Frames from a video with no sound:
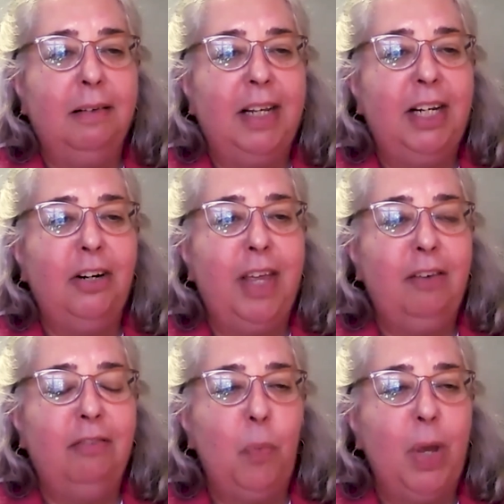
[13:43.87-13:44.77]
hear
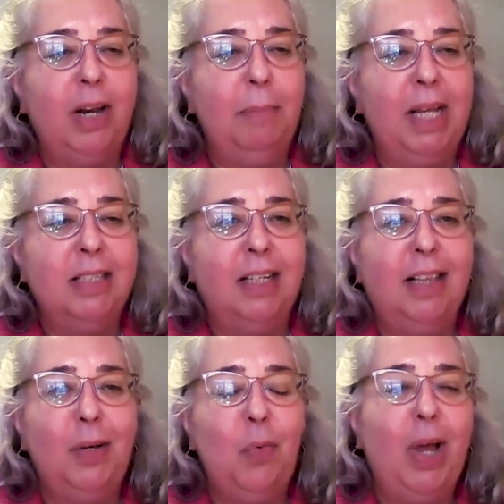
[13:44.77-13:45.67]
they went
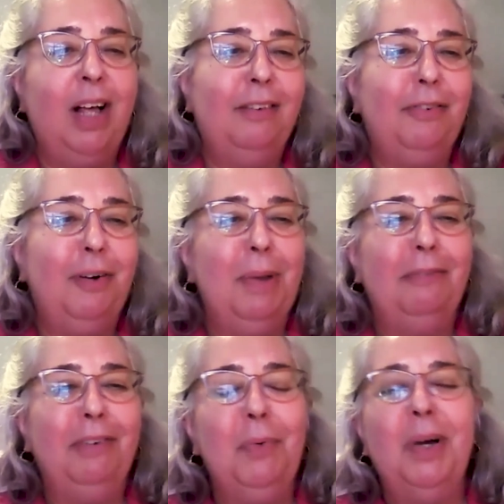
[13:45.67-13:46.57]
amazingly well from
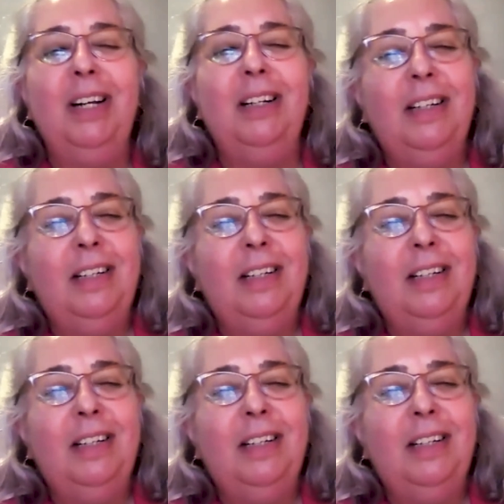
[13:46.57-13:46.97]
everyone.